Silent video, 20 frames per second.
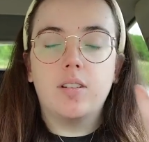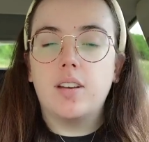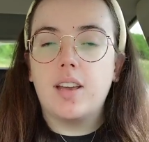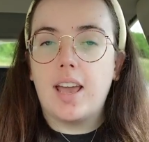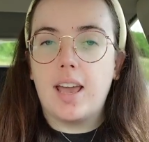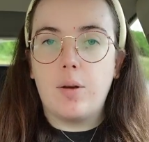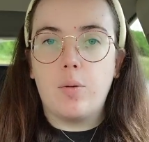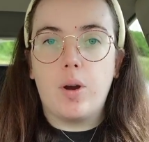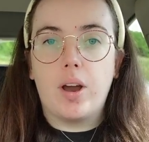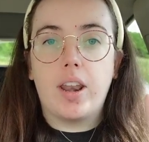
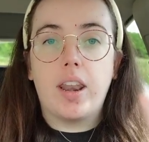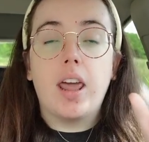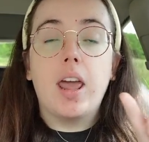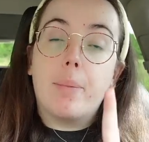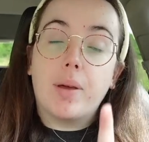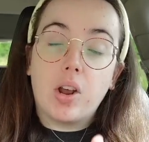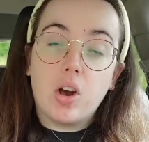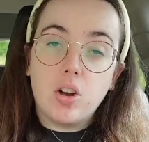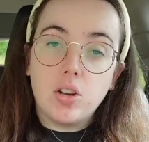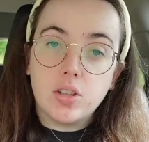A1.
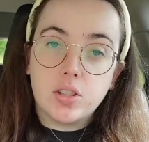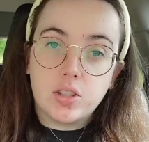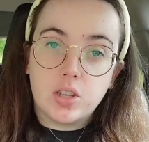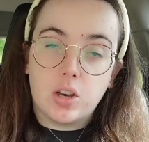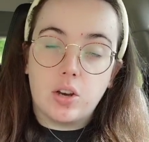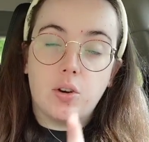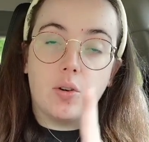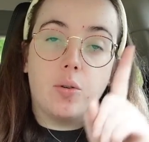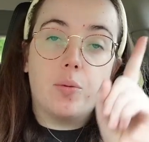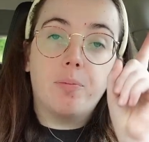But
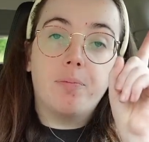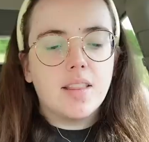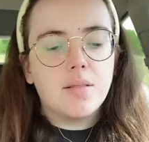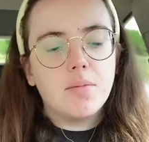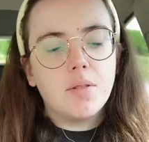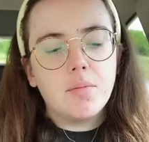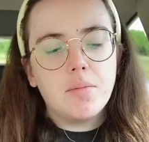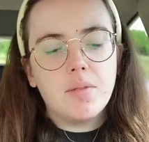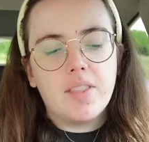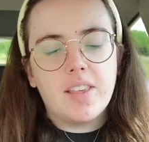also, that
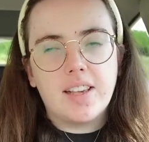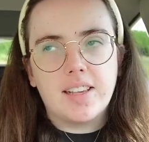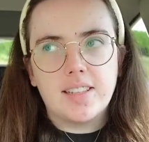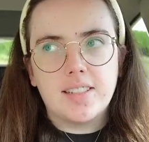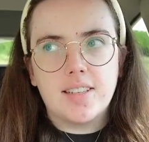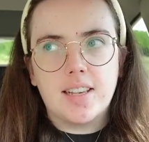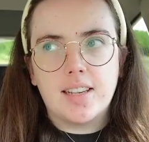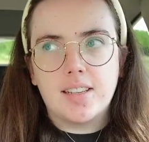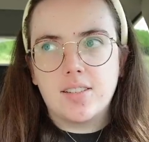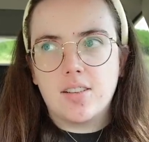made me think of
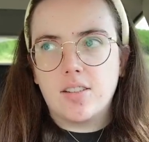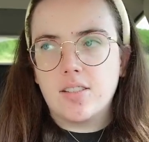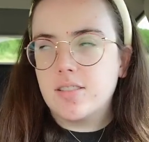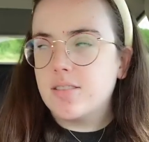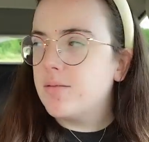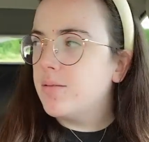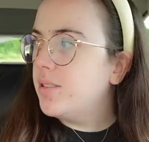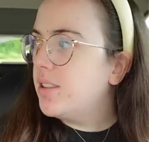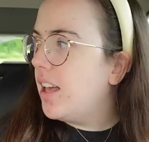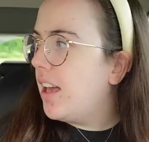steak
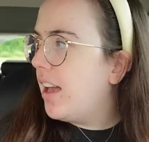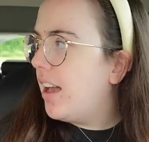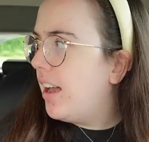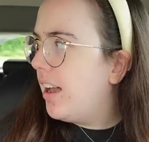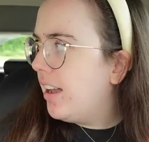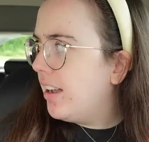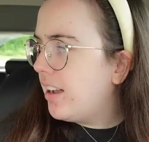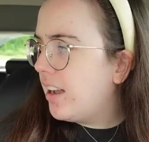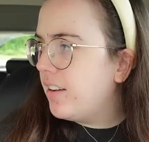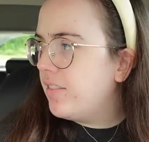sauce. What the
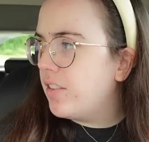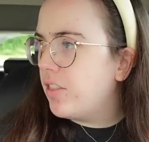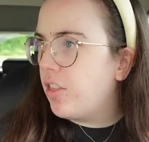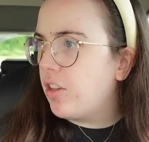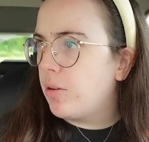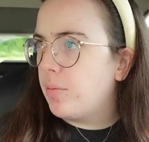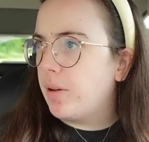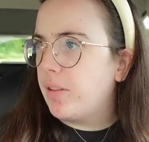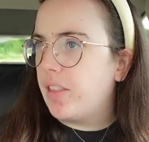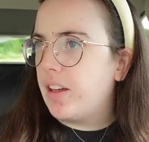heck? I haven't
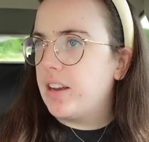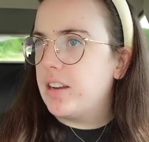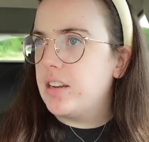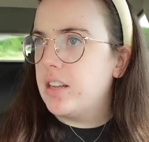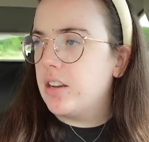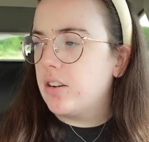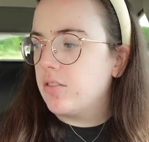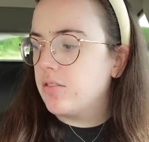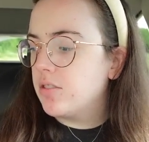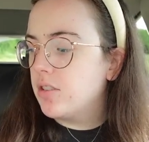thought about that in
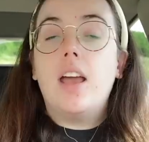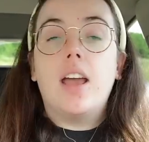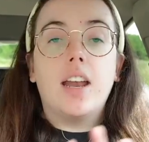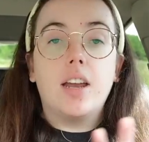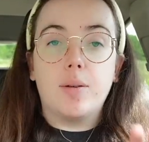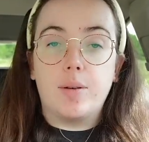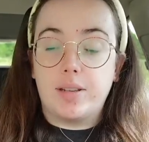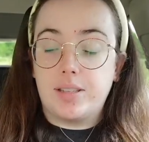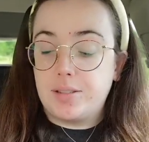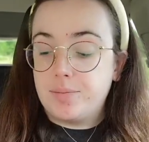years.
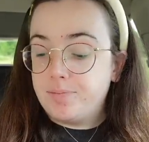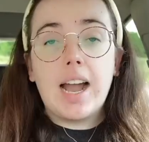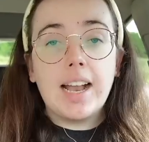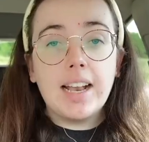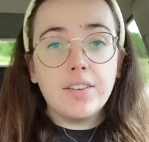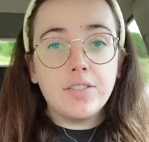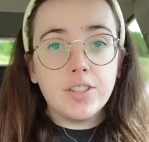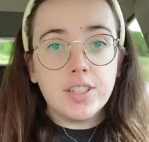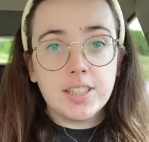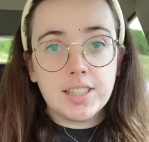Anyways, I
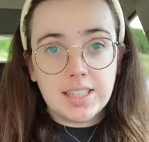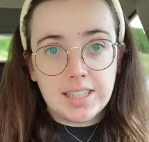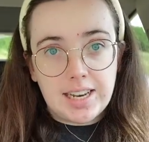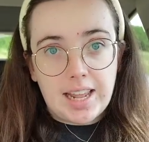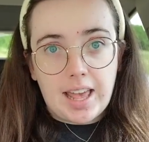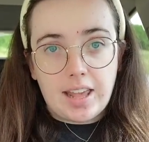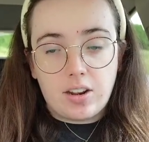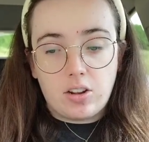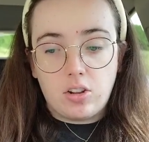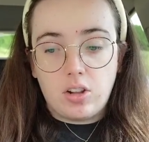have to
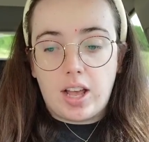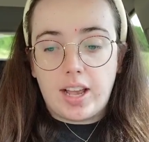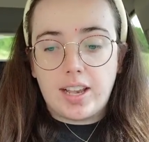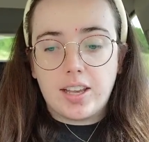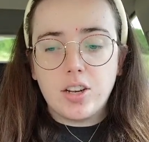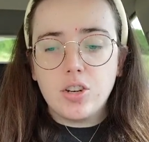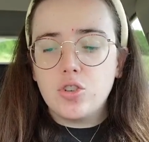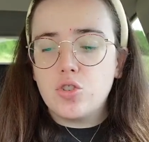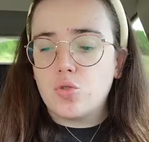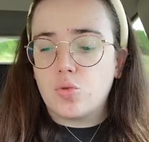skedaddle. I
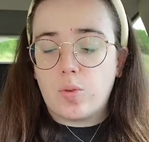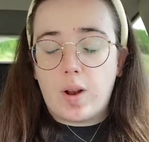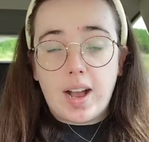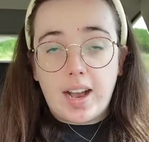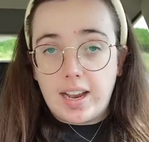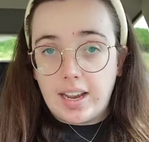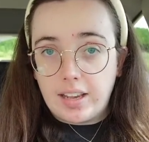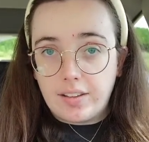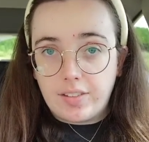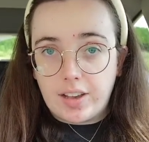gotta
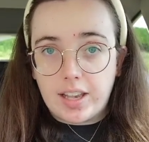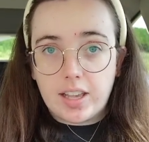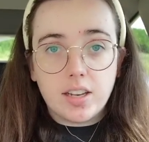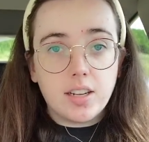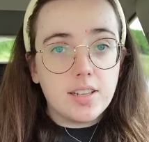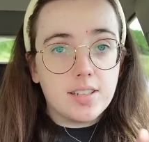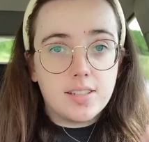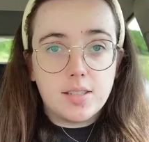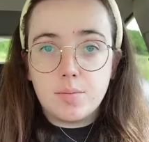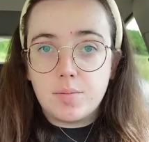drive. I
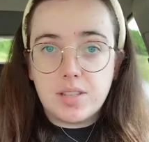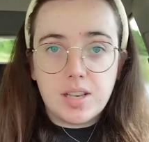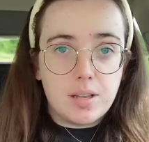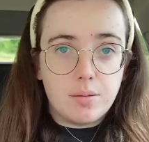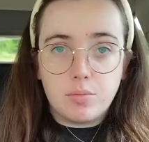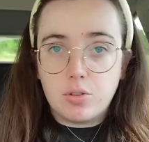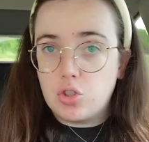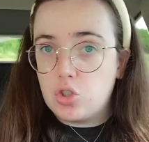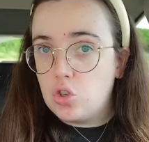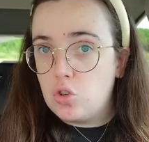gotta zip
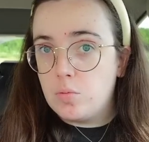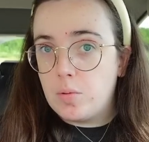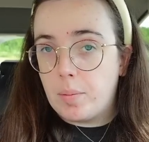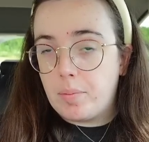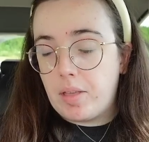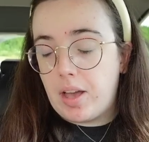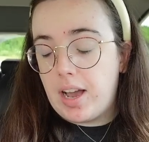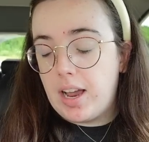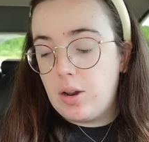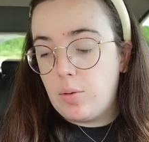zam zoom up
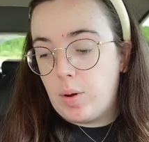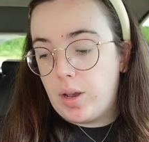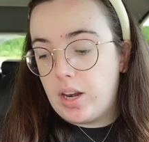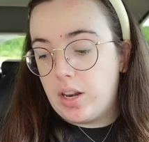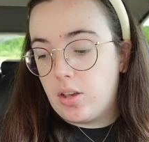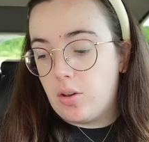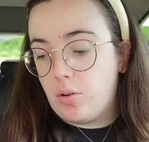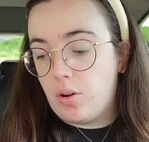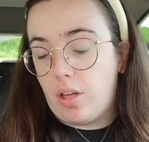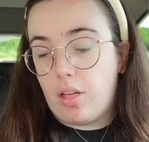the highway to
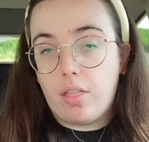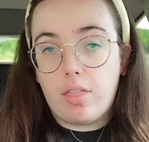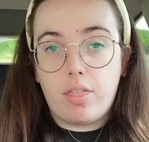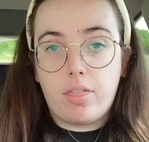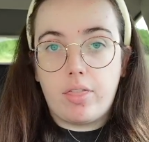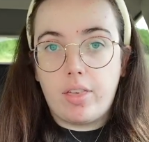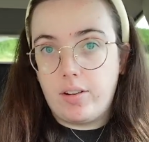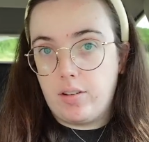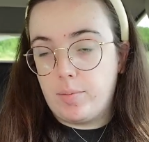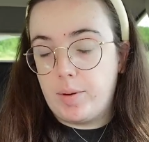go to
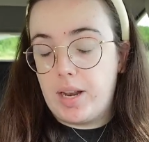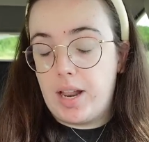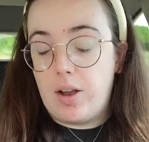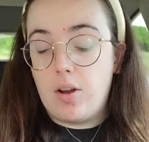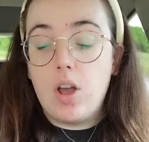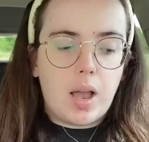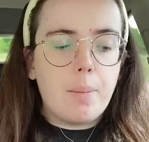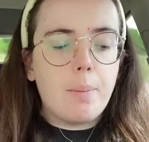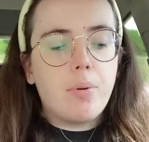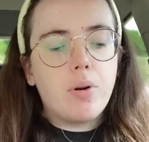therapy now.
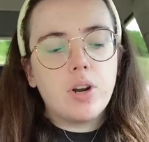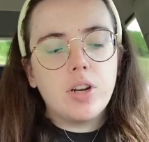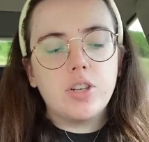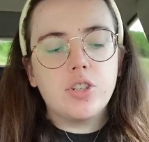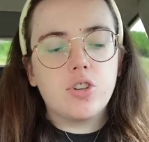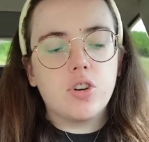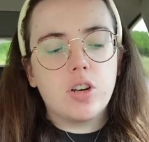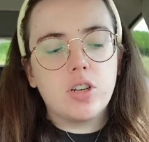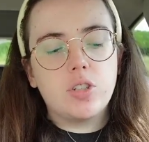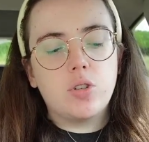I'm pretty
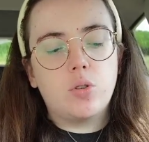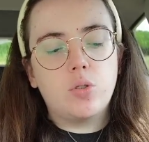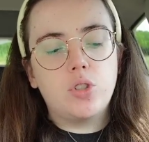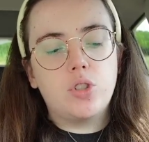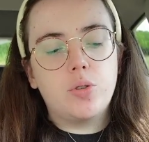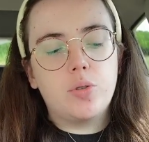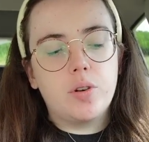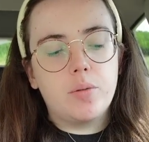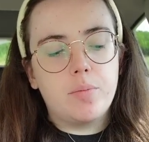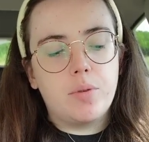sure I told
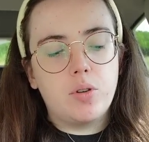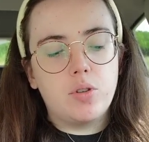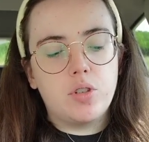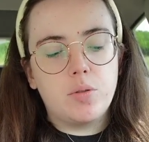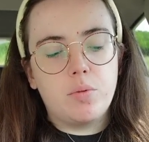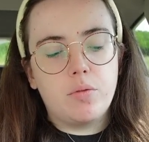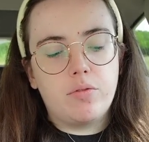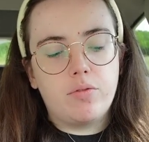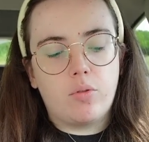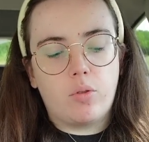you an emoji
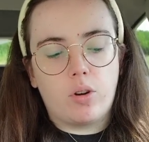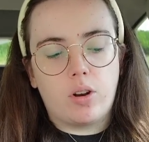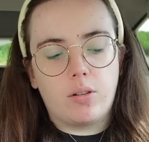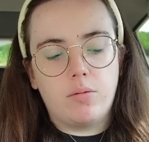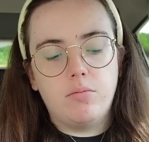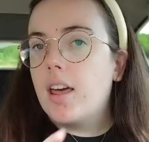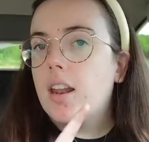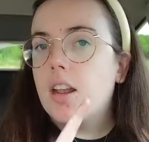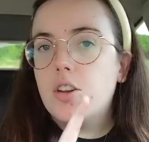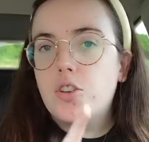before,
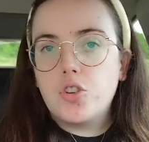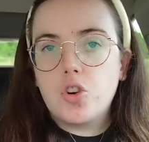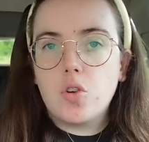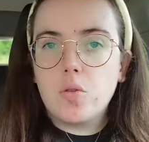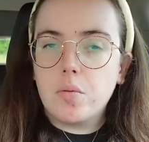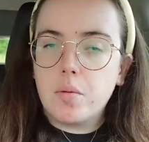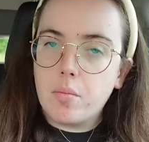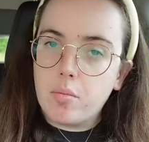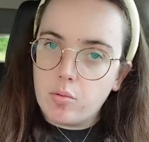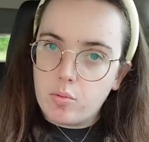and I don't
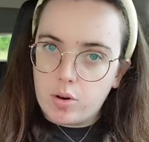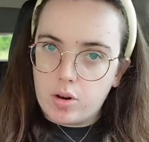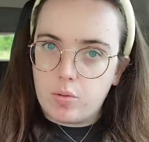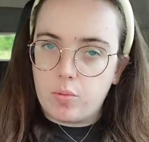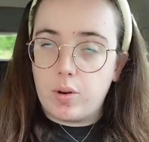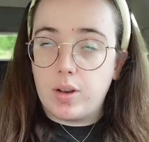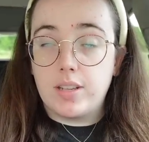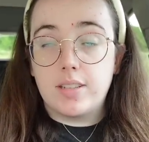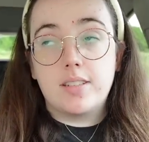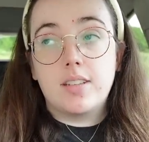remember what it
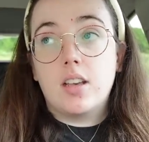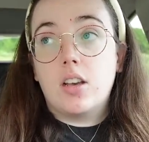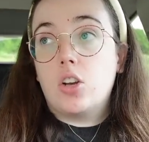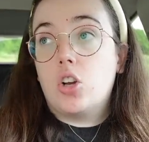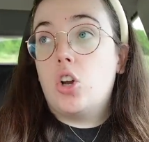was.